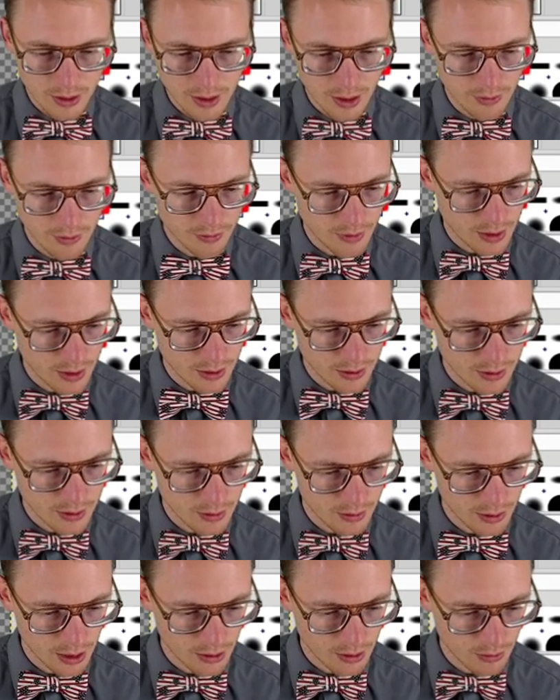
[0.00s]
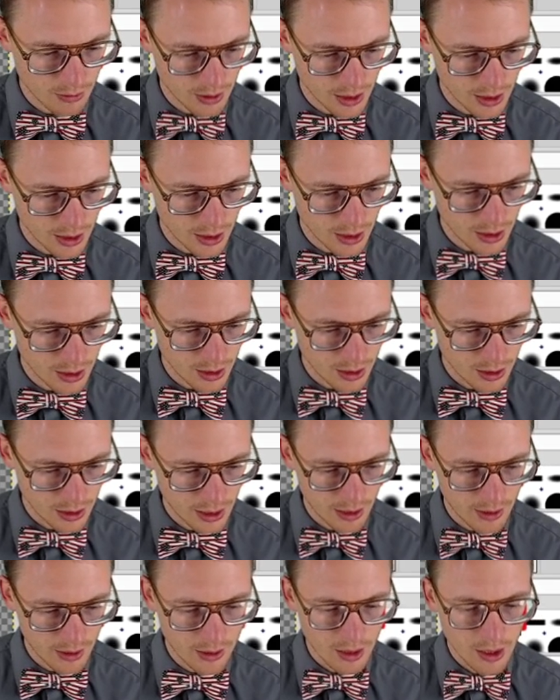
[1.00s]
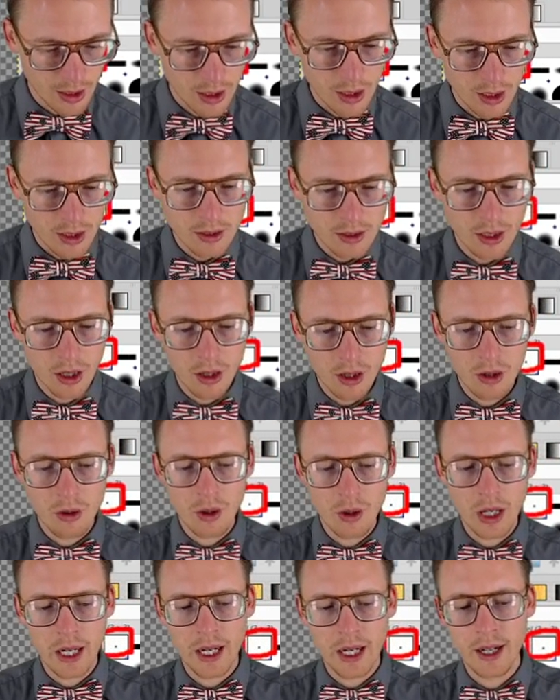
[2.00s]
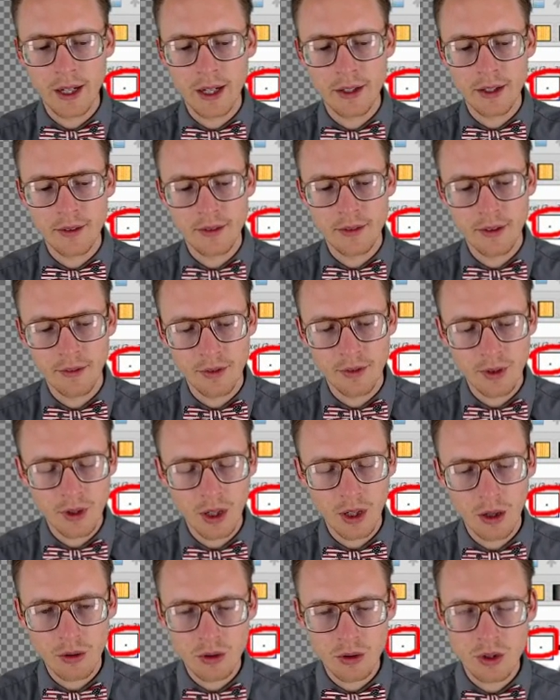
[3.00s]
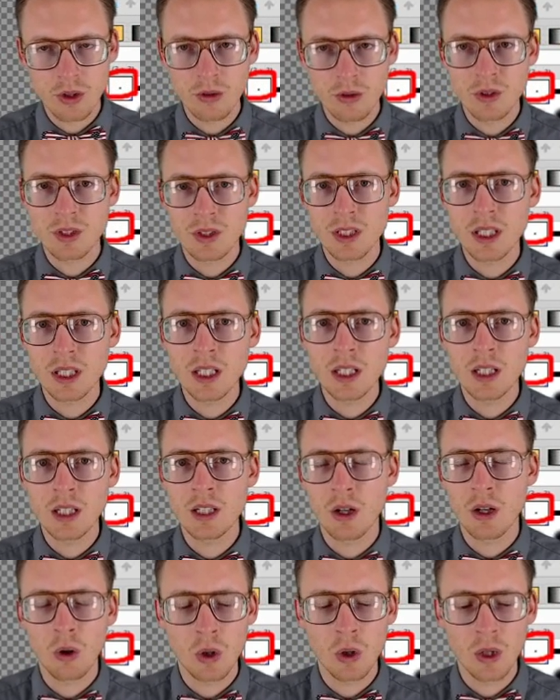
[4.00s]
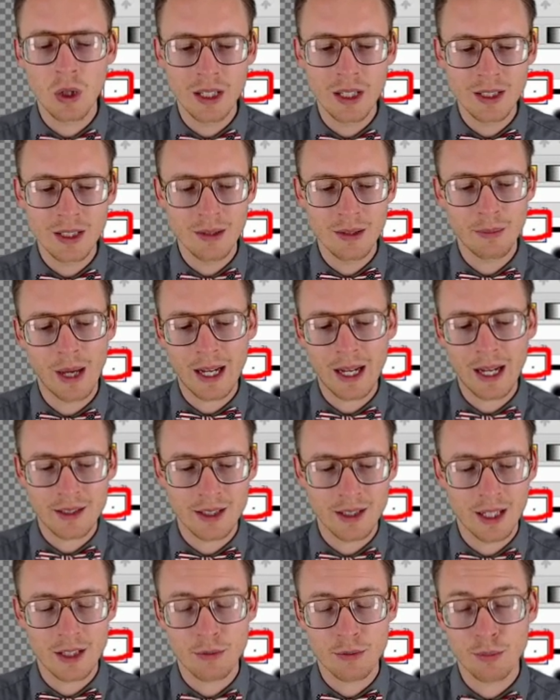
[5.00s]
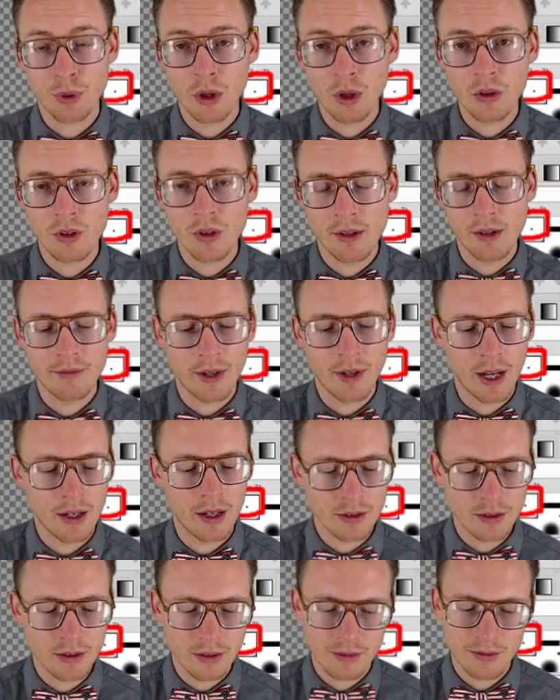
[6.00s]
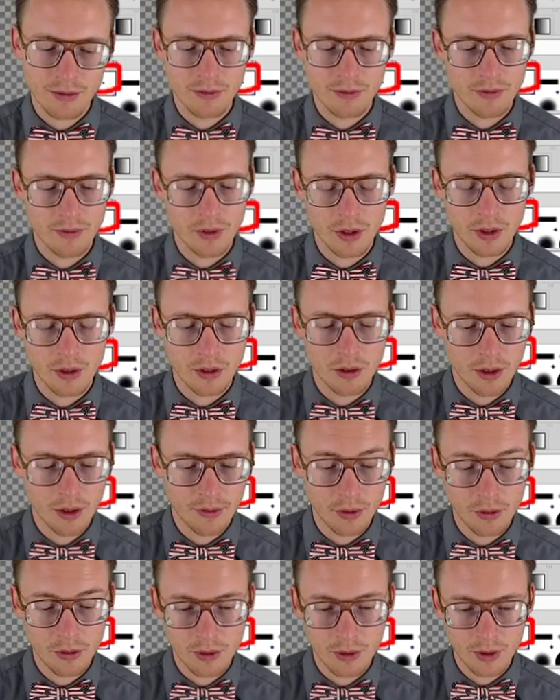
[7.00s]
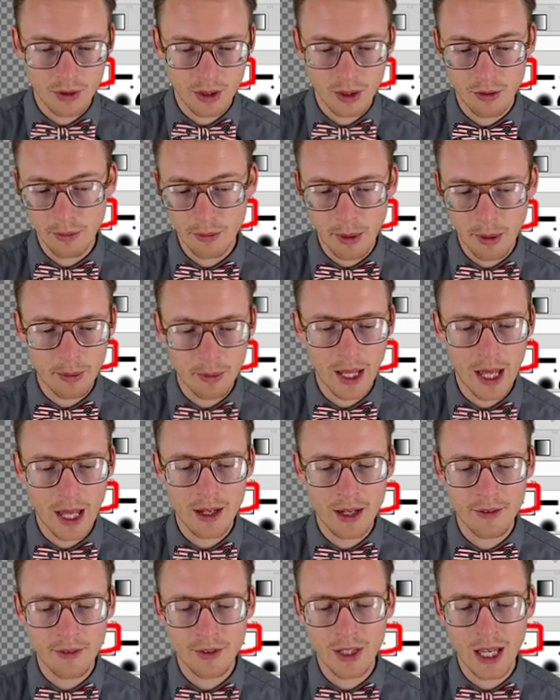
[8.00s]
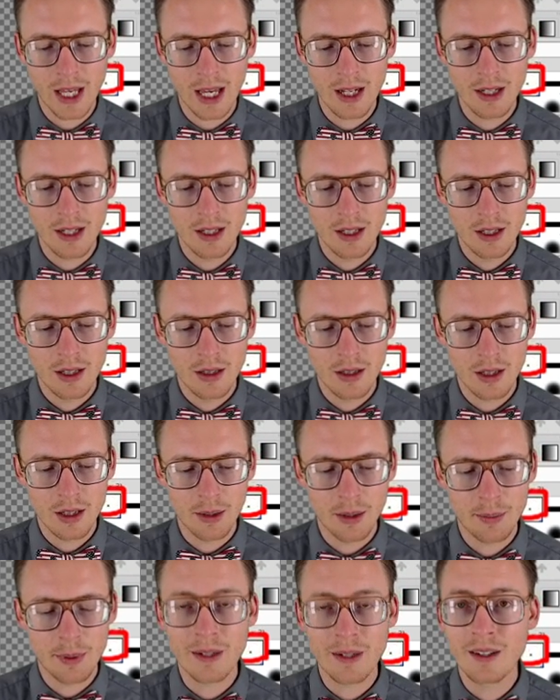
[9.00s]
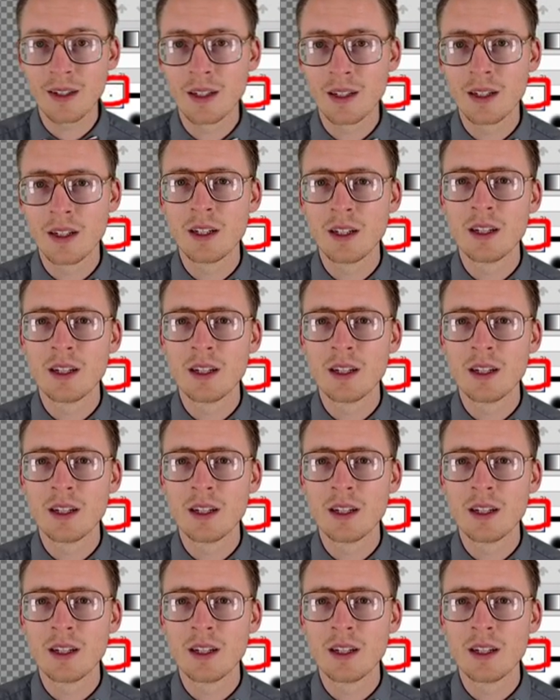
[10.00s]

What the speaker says: Let's see if this is the right one. Yeah. So if you go to C:\program files, if you can remember that. If you can't, look up here.